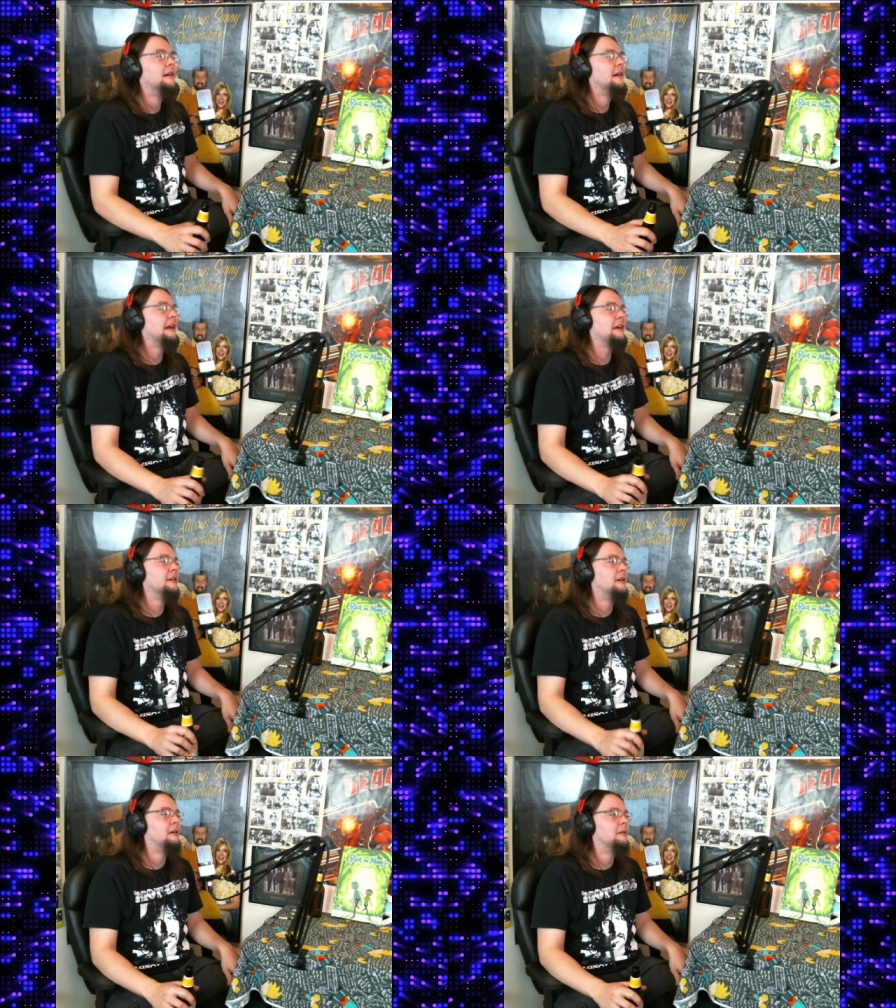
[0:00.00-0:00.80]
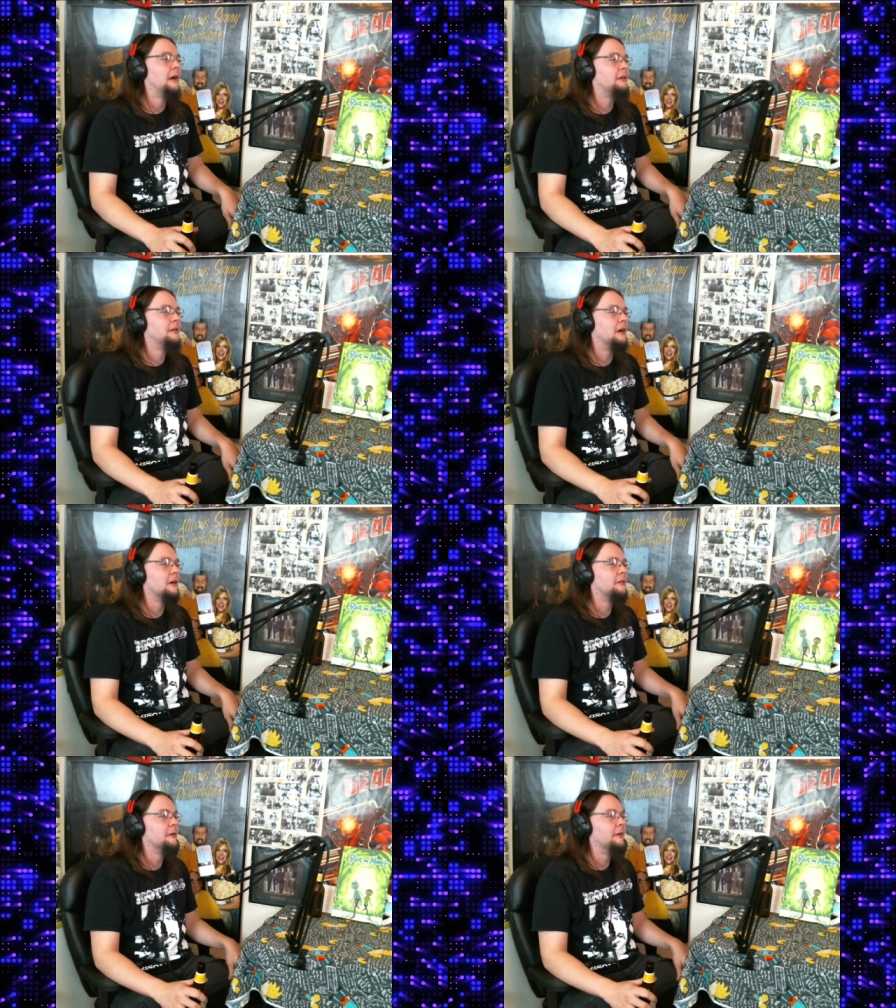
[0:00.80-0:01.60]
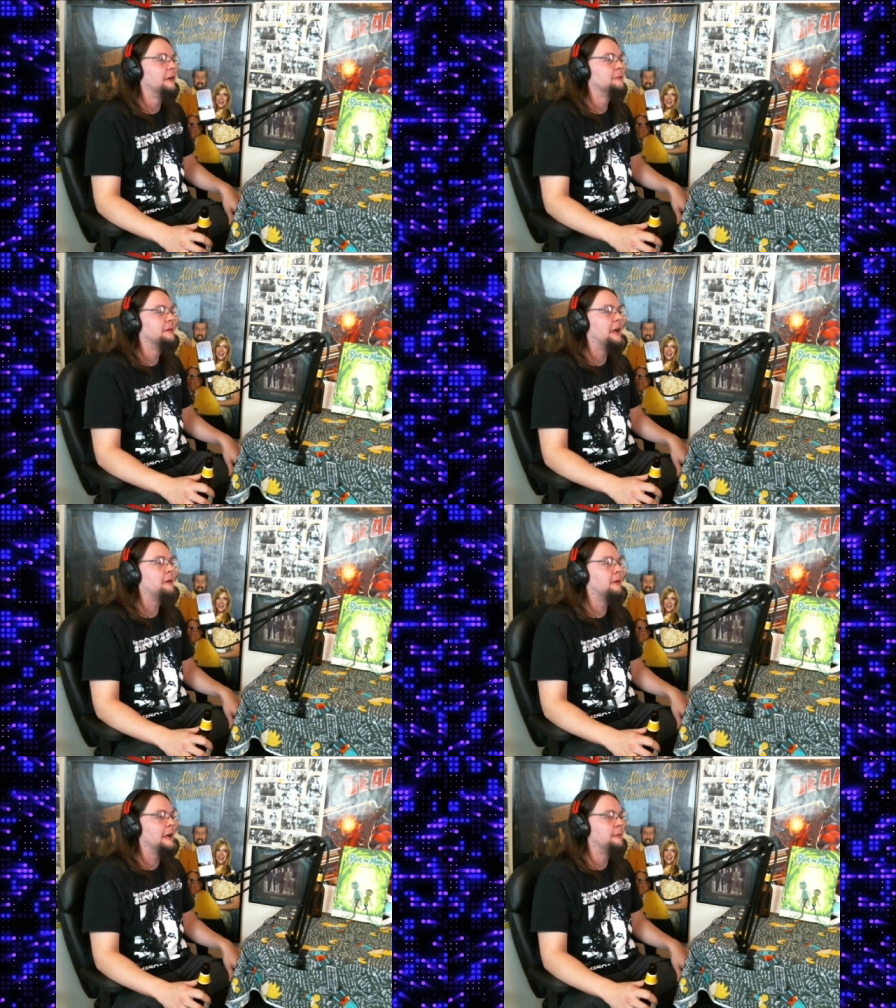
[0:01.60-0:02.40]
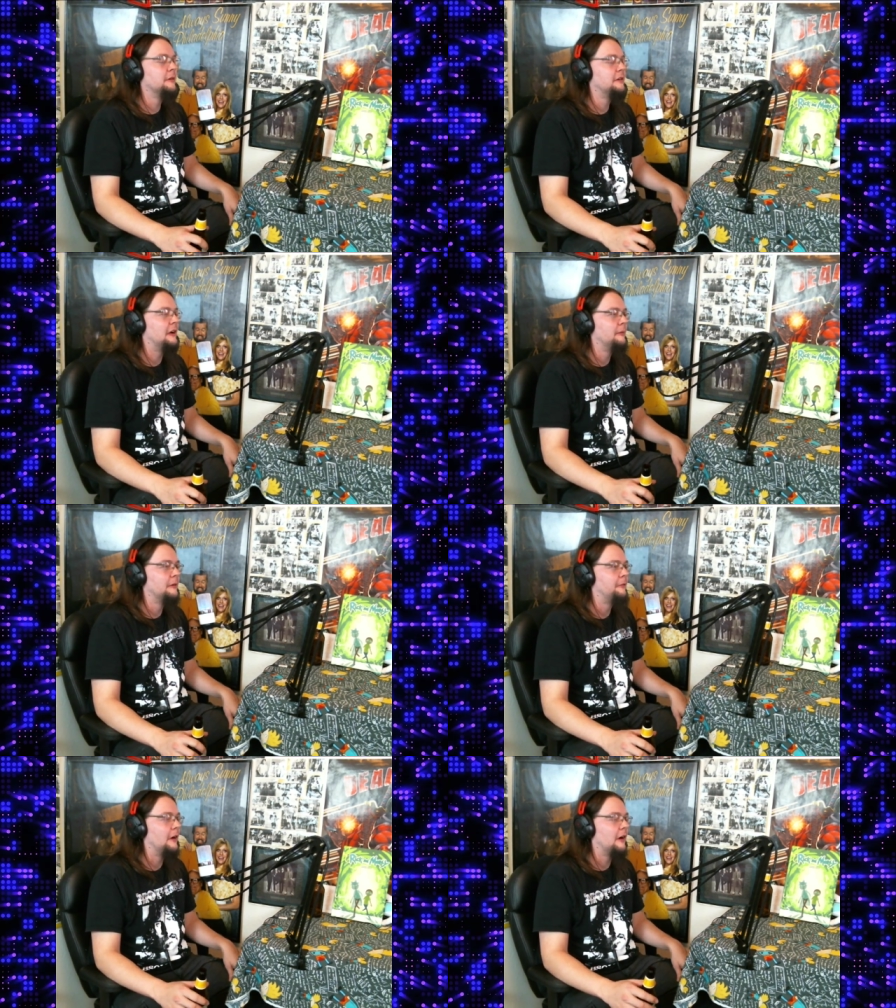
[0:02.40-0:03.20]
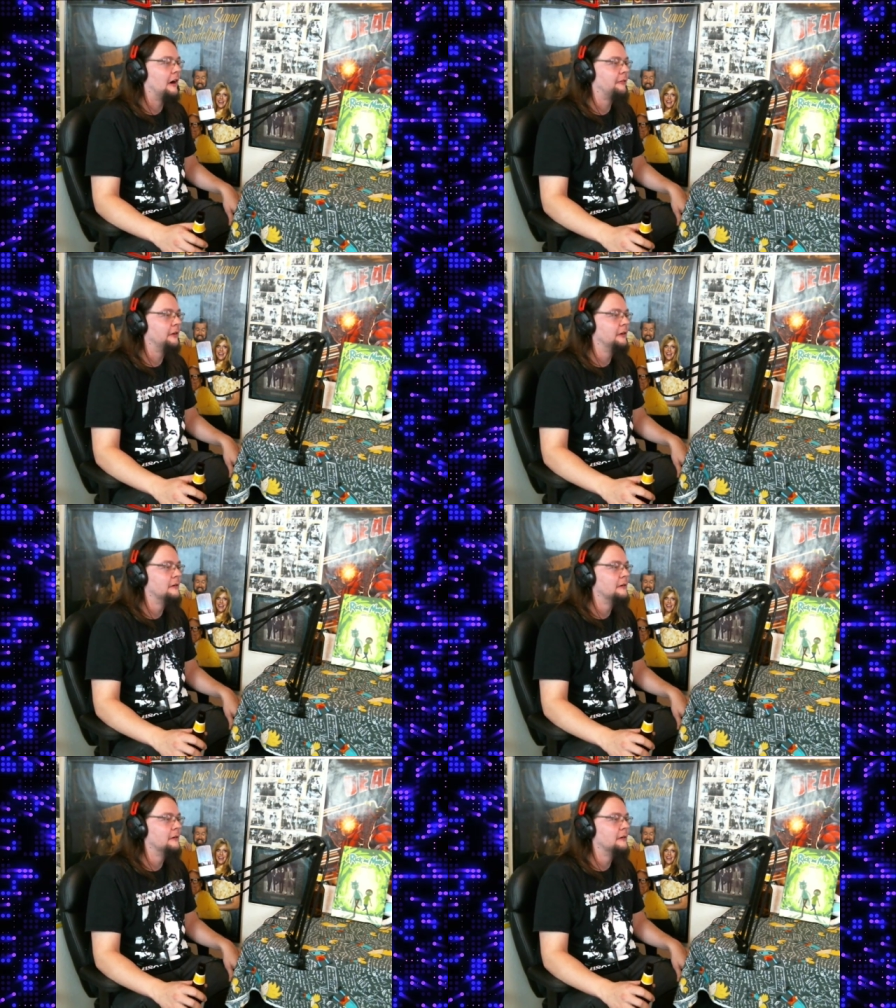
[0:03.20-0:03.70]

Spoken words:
And I don't know how Dark Throne is, but they were able to tell him to fuck off too.